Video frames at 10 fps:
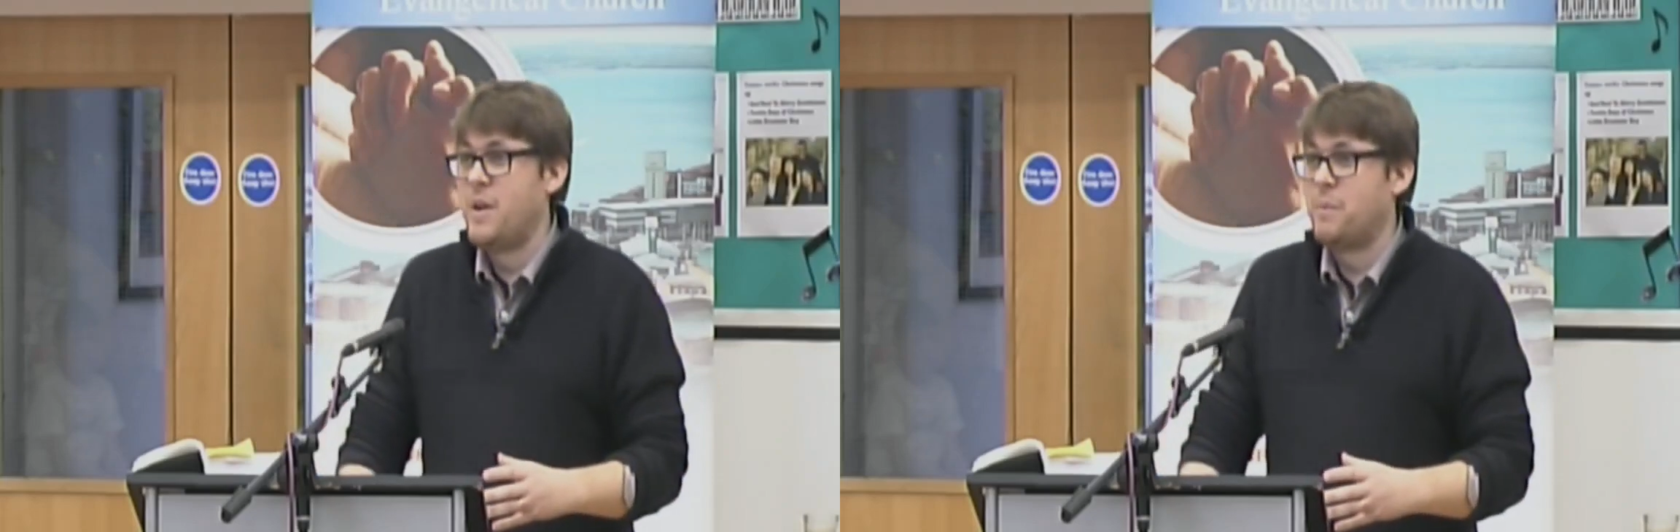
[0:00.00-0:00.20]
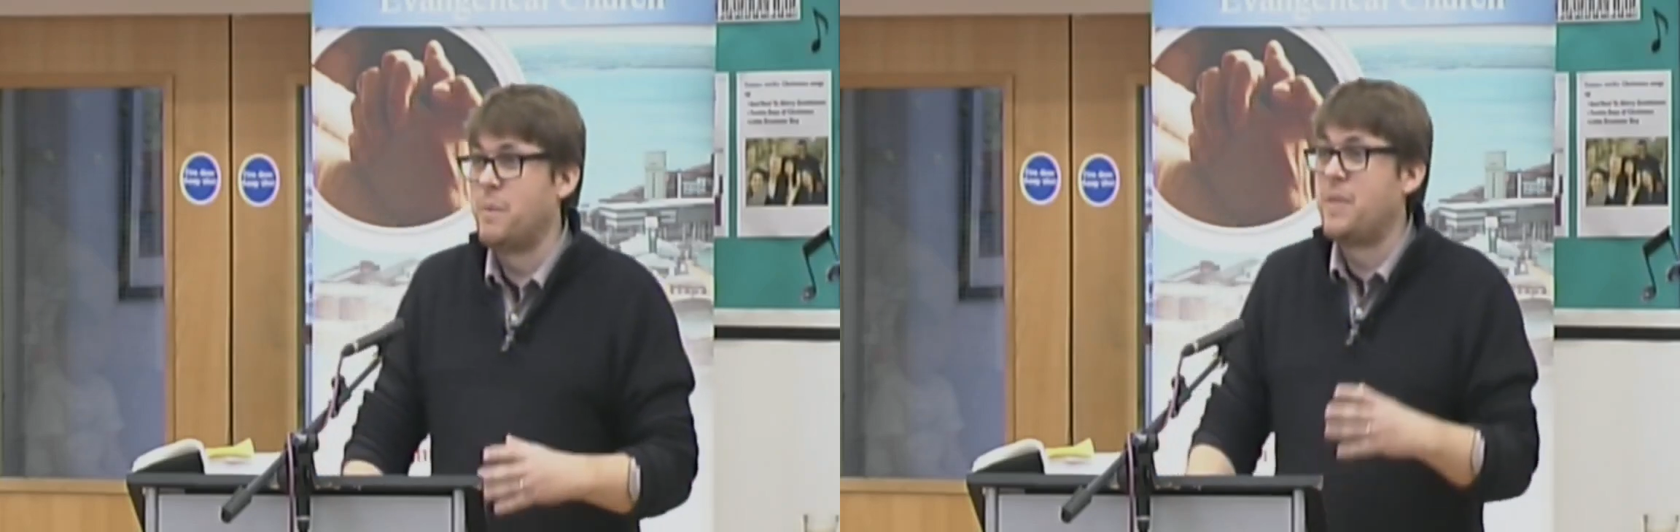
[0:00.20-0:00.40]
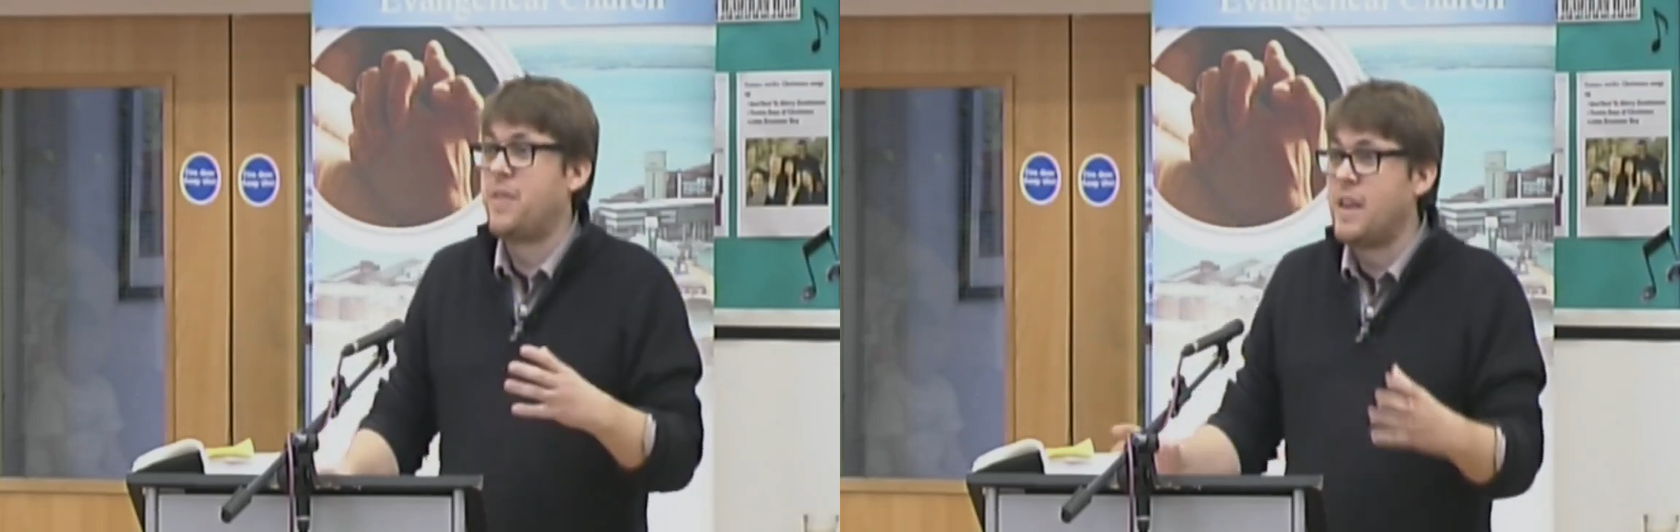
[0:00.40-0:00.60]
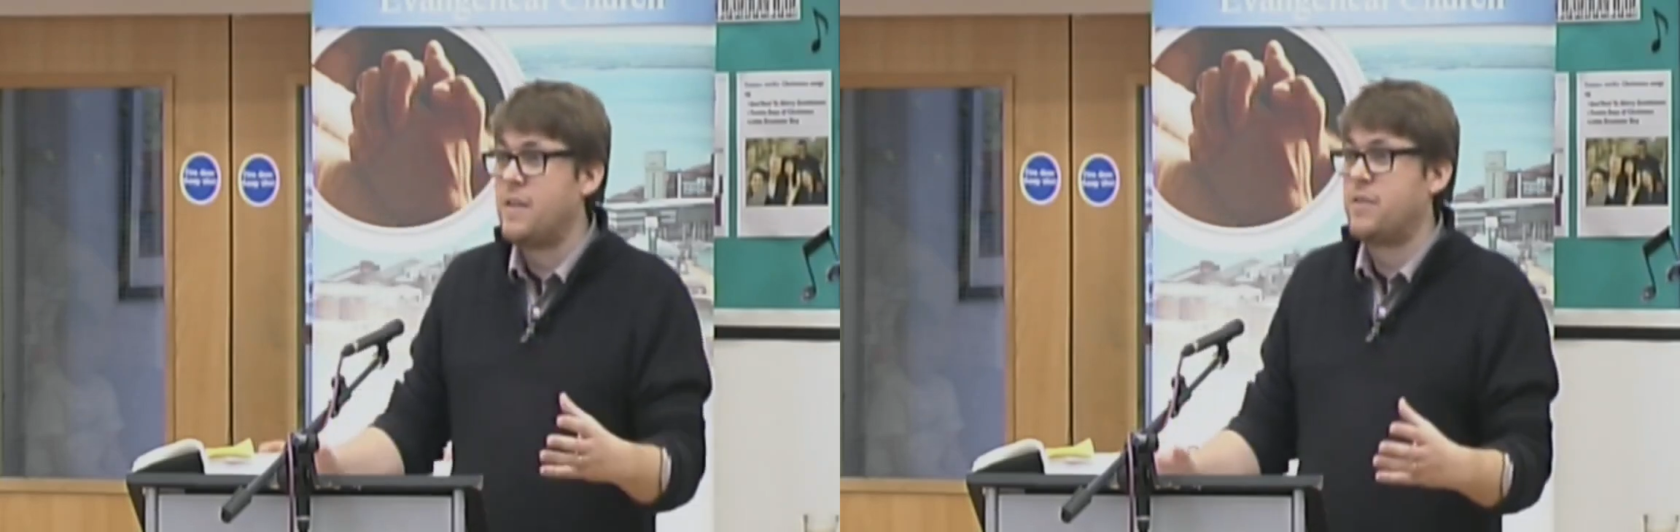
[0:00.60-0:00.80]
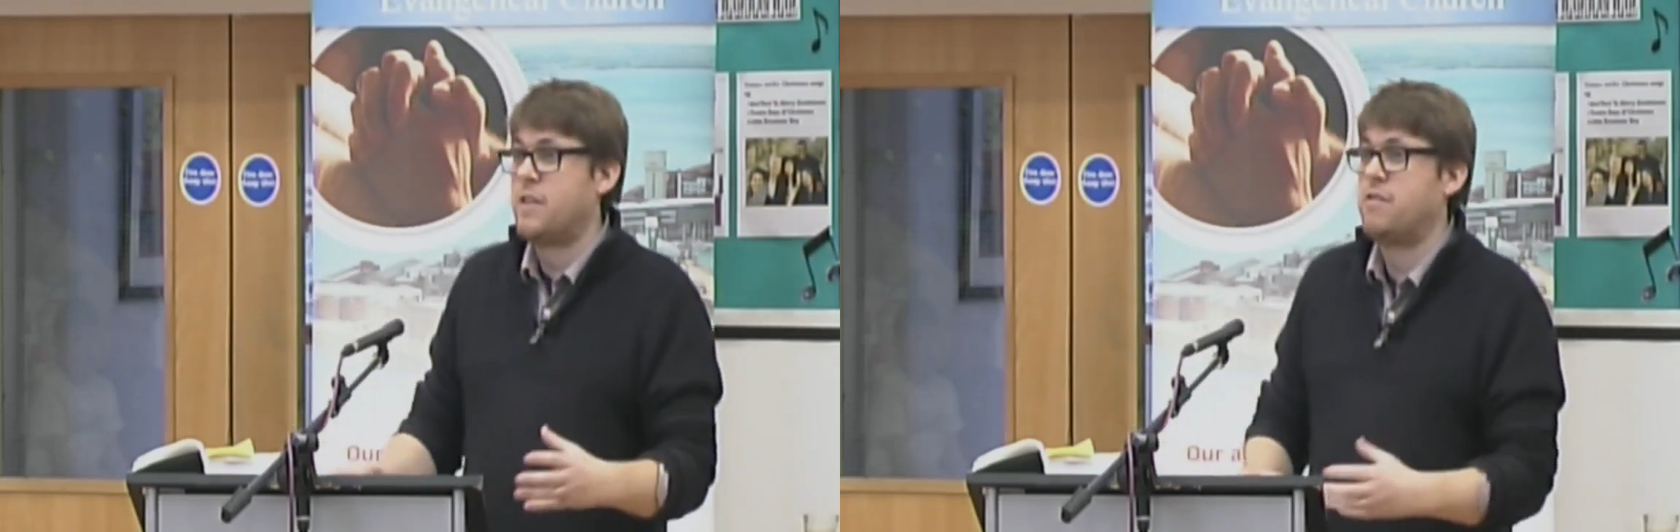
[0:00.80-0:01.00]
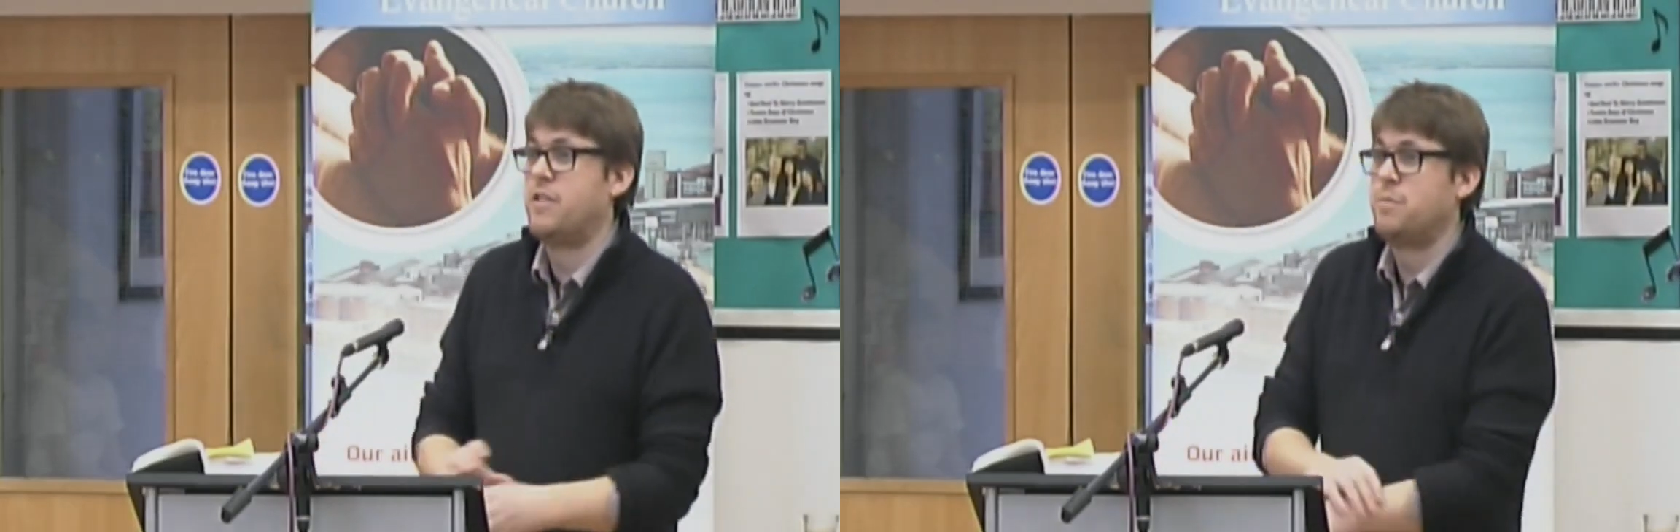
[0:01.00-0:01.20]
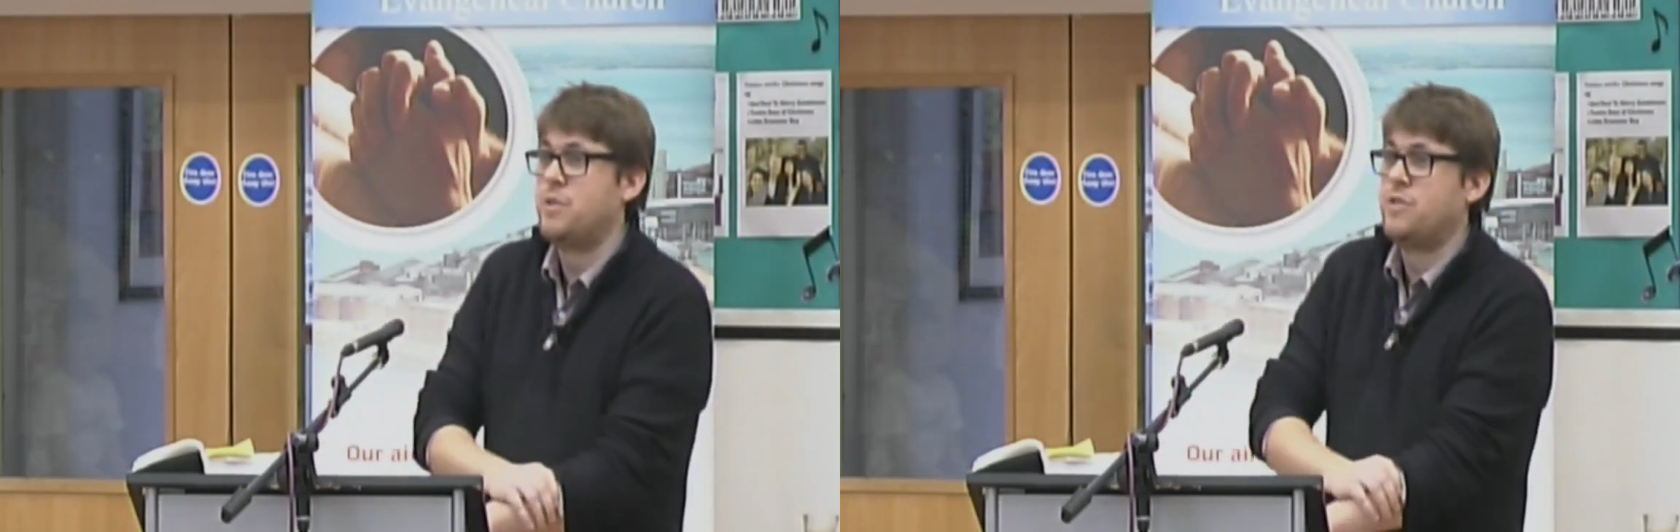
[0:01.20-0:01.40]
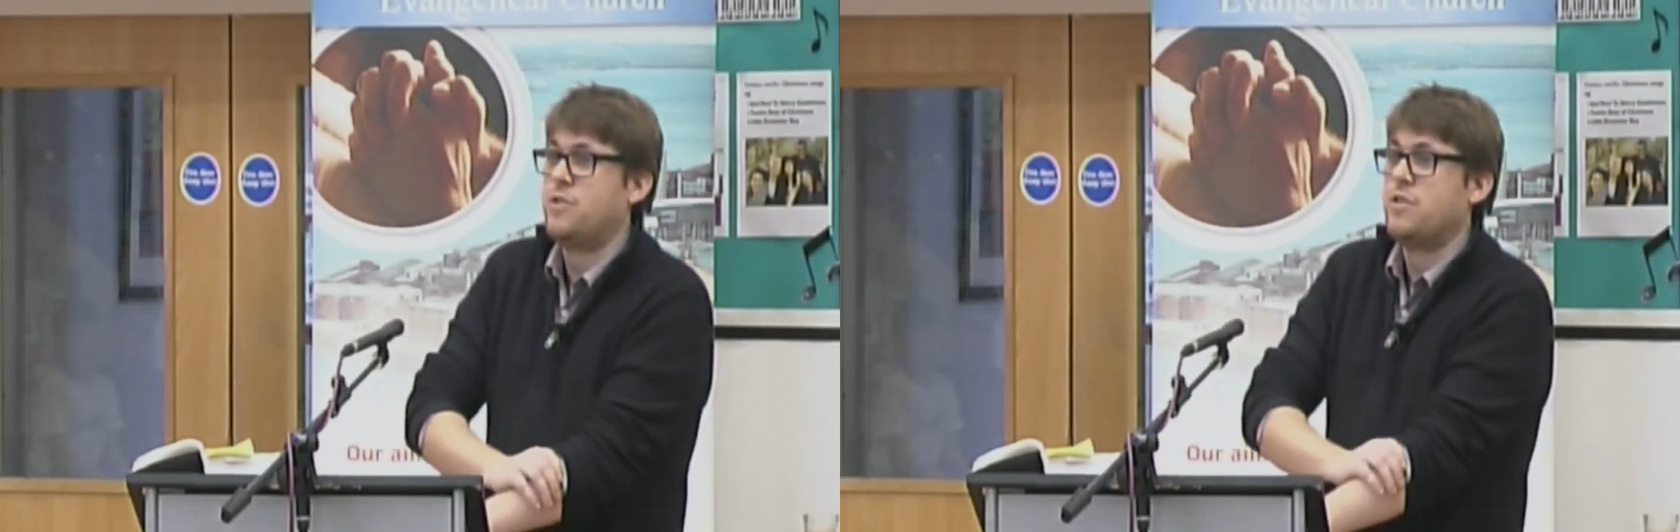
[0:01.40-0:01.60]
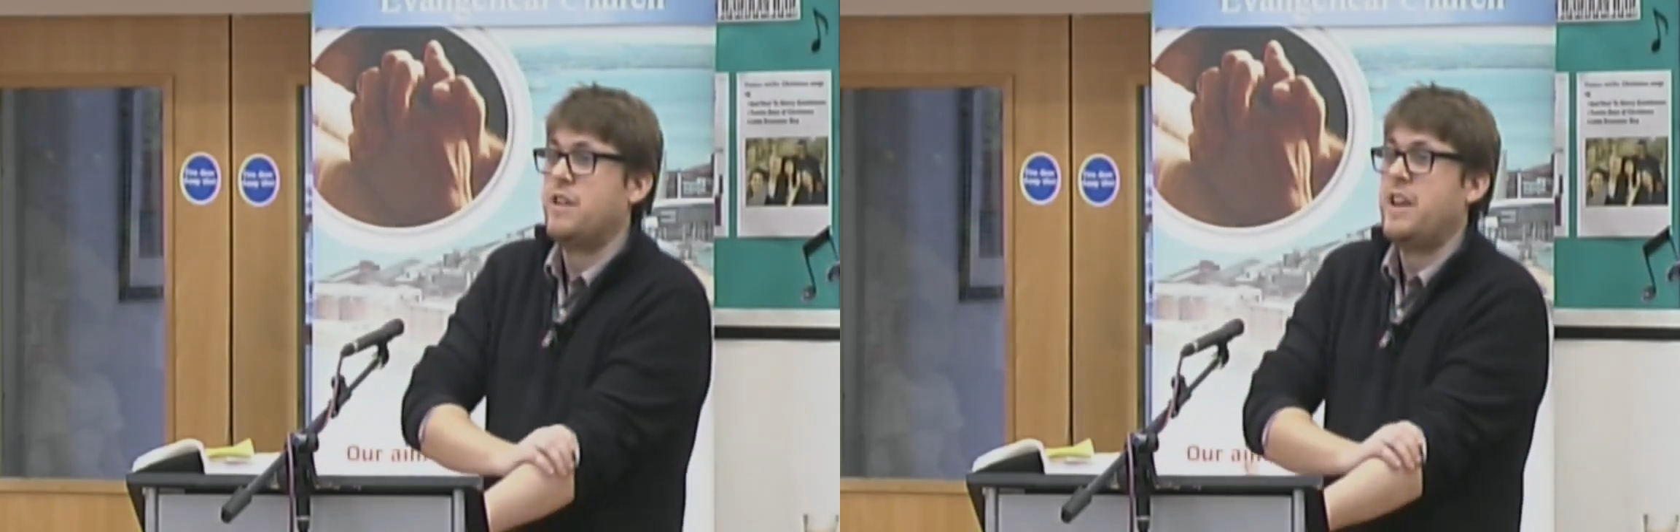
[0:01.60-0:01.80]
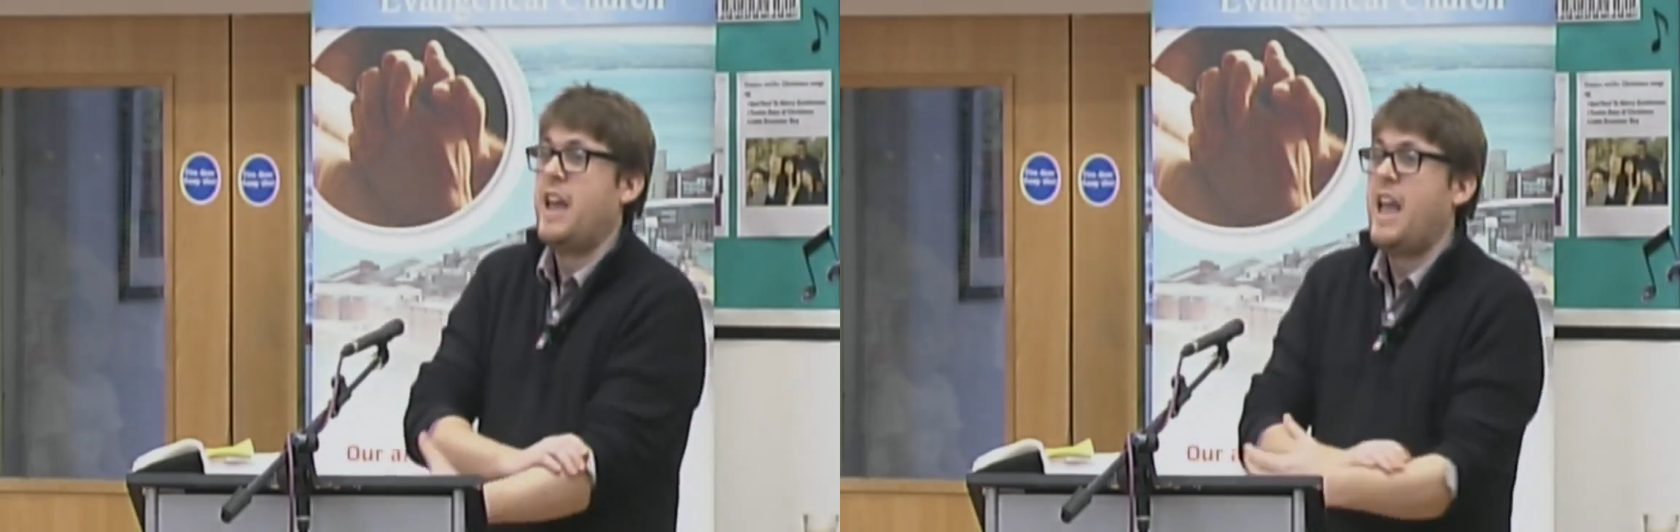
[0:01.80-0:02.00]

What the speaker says: When we think of the Christmas story,